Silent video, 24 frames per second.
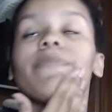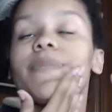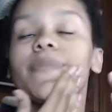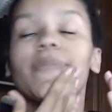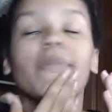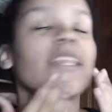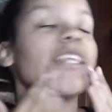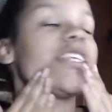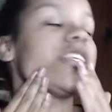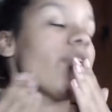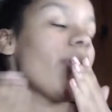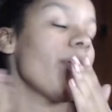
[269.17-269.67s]

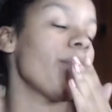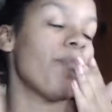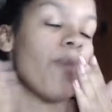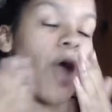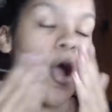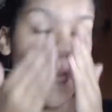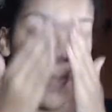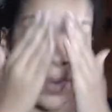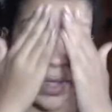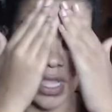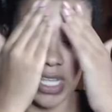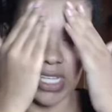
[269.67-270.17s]
So I
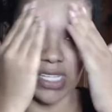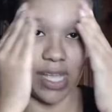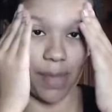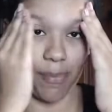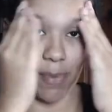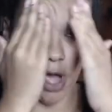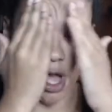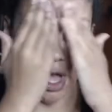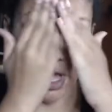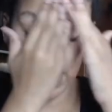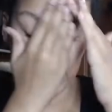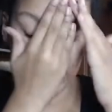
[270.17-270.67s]
opened this up
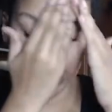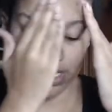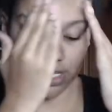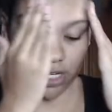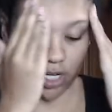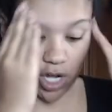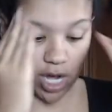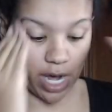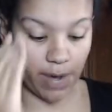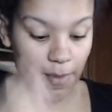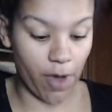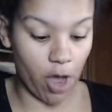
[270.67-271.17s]
on
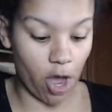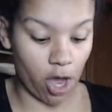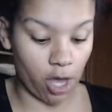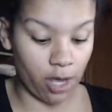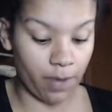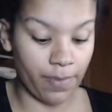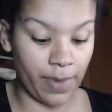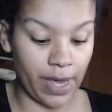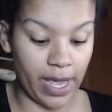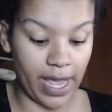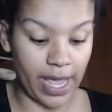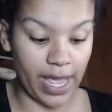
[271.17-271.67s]
Instagram
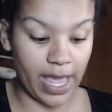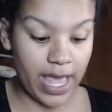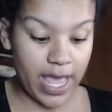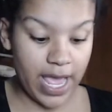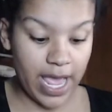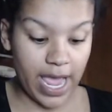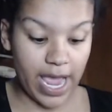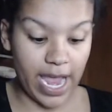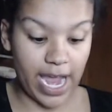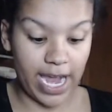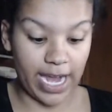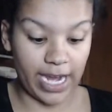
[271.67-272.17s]
on my
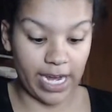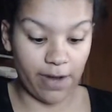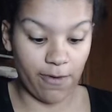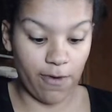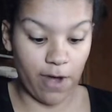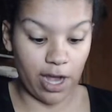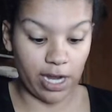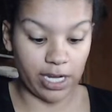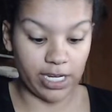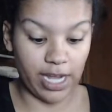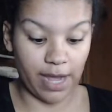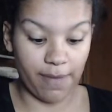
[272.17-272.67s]

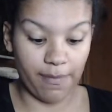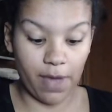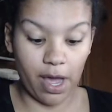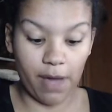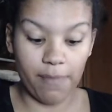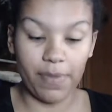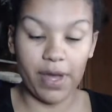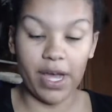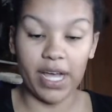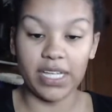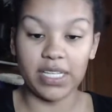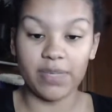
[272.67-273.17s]

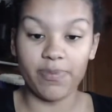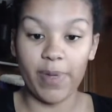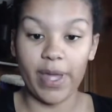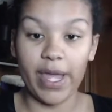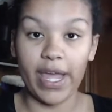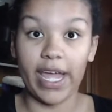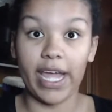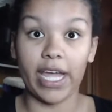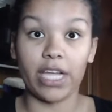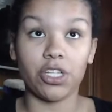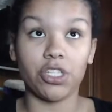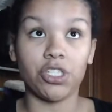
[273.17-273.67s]
AnnieWalk.momboss
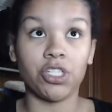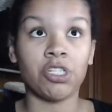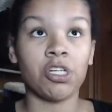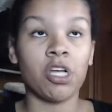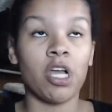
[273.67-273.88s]
page.